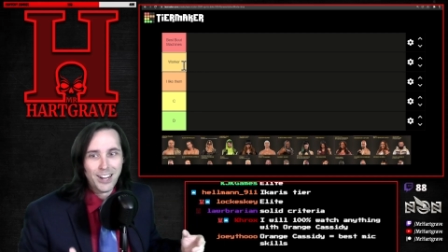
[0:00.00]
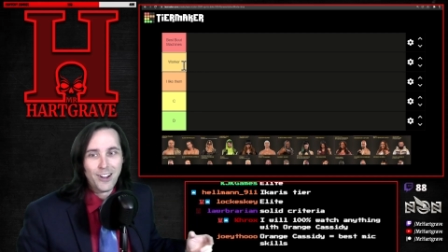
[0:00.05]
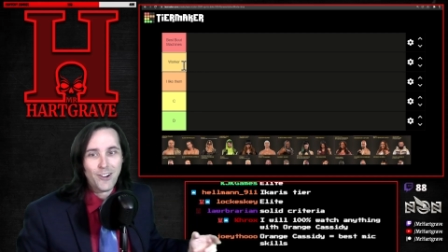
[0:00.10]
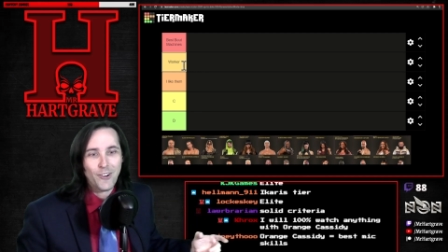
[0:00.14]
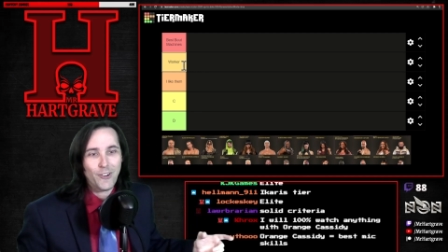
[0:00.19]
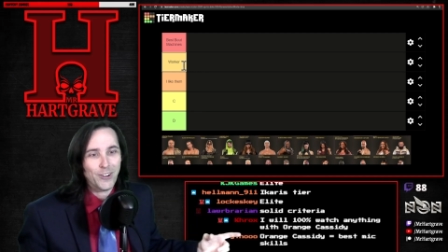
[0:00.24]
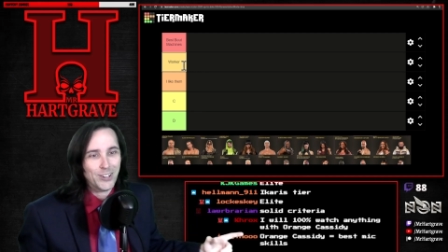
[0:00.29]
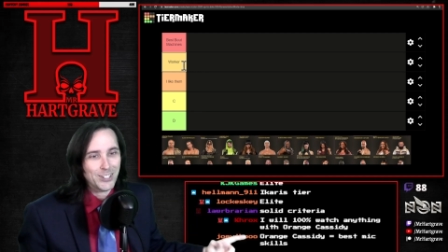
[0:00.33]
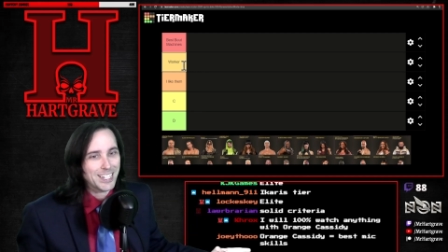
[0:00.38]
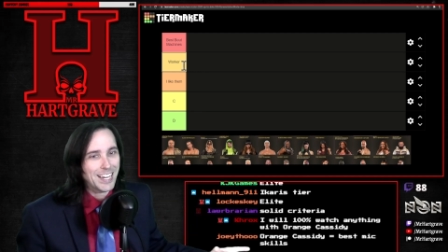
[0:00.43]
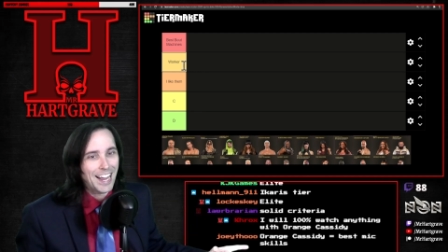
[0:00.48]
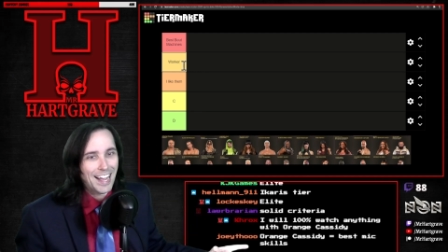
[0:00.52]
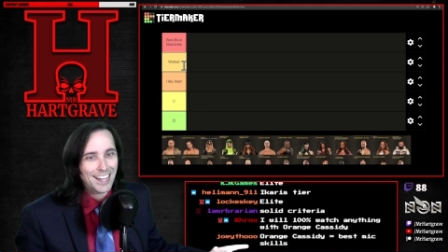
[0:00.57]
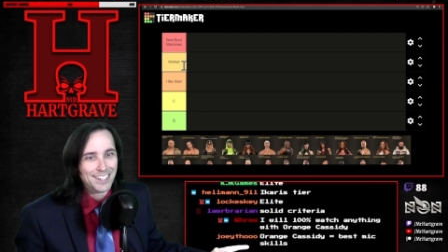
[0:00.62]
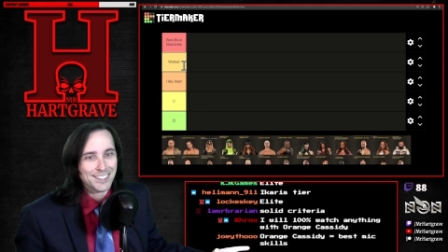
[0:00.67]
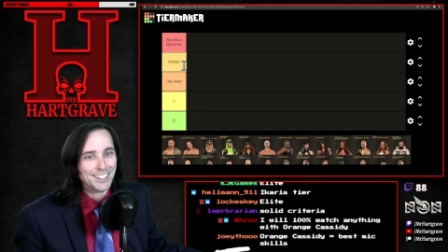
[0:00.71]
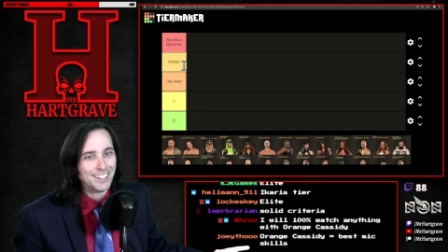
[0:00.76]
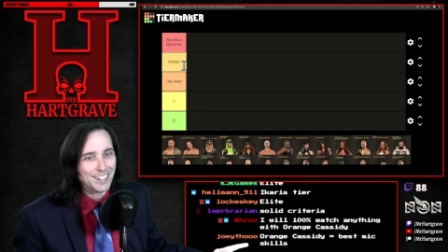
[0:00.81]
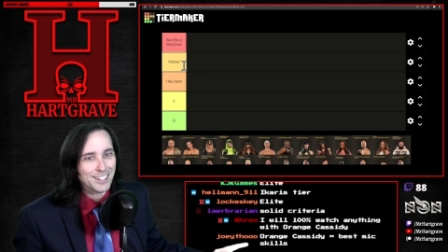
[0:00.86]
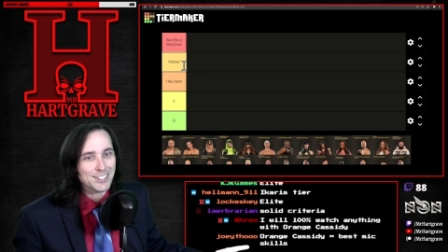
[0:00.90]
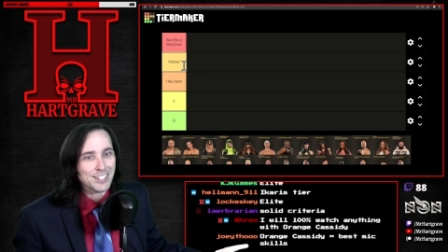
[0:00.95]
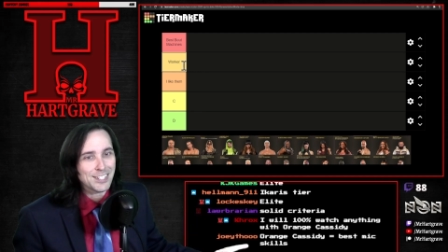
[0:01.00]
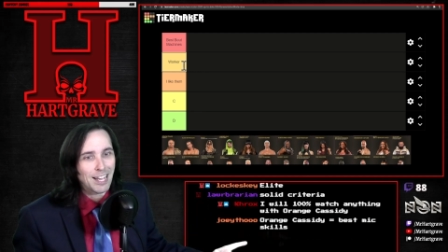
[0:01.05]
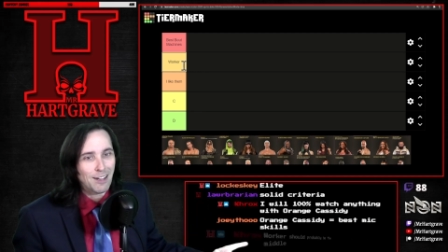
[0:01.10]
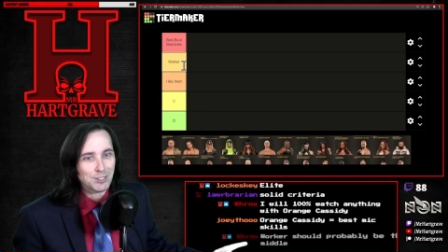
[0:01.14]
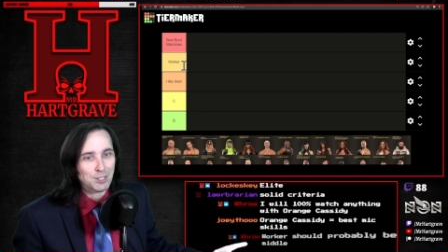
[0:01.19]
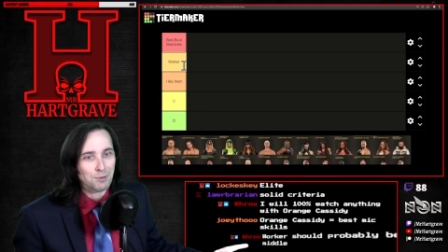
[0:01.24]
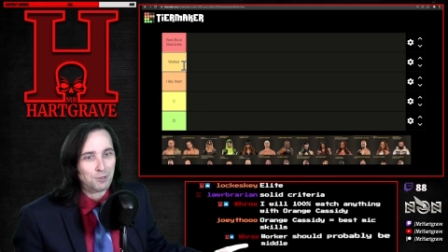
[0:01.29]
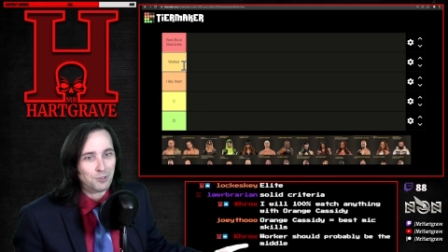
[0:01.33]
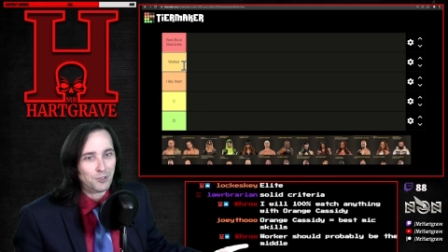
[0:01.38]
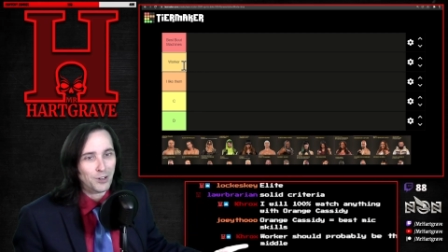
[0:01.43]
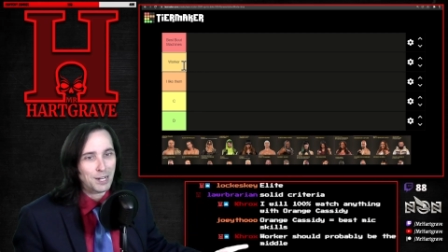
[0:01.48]
Orange Cassidy does have
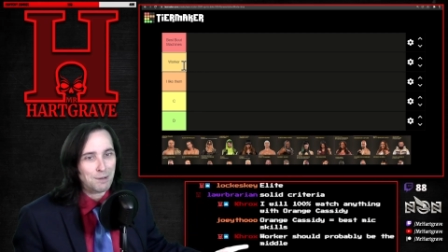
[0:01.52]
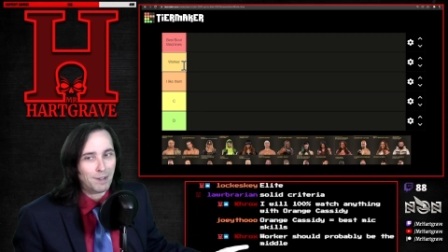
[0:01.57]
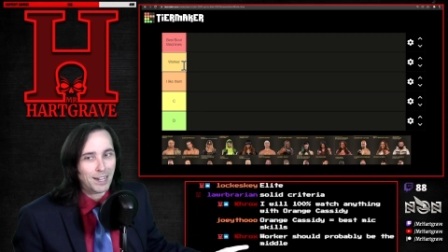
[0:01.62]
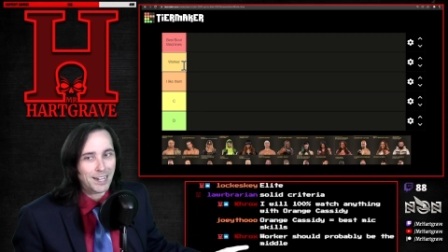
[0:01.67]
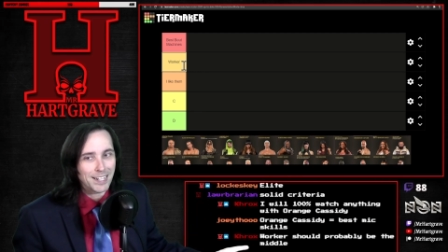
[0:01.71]
some great mic